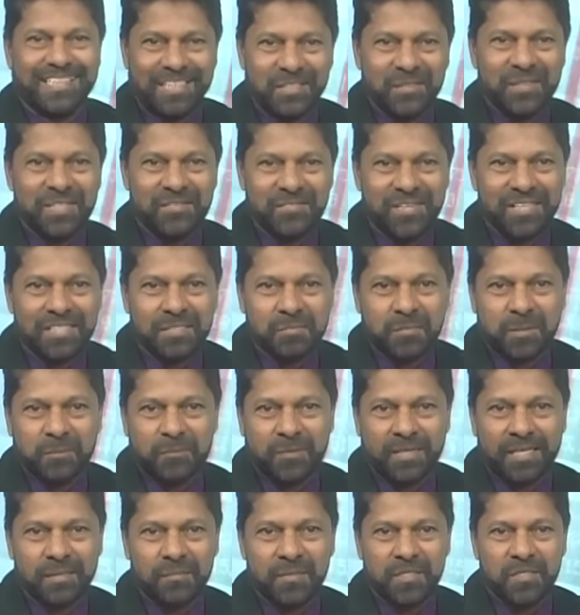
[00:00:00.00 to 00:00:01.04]
Hello and welcome to
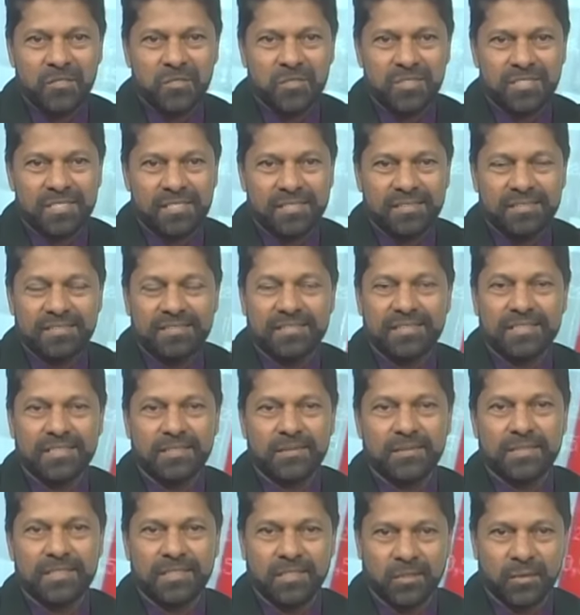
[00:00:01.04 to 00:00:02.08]
Prime News.
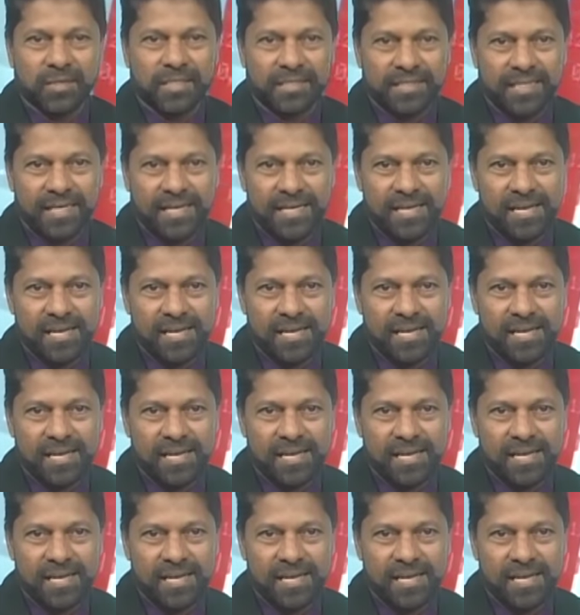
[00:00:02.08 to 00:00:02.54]
Now, a look at the